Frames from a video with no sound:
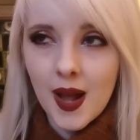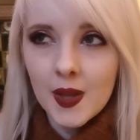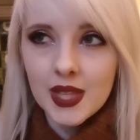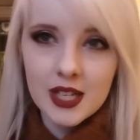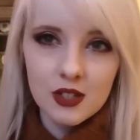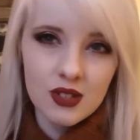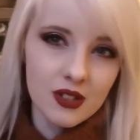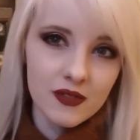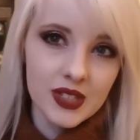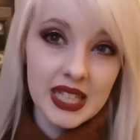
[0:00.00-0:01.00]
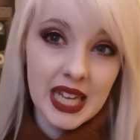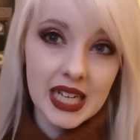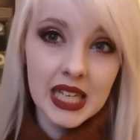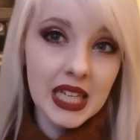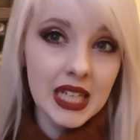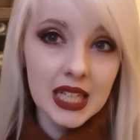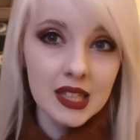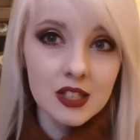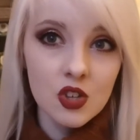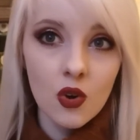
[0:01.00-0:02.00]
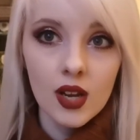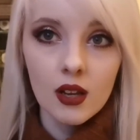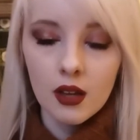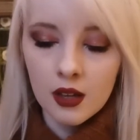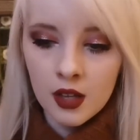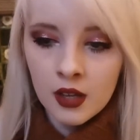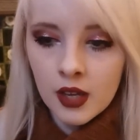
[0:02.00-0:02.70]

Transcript: and they're needing the toilet.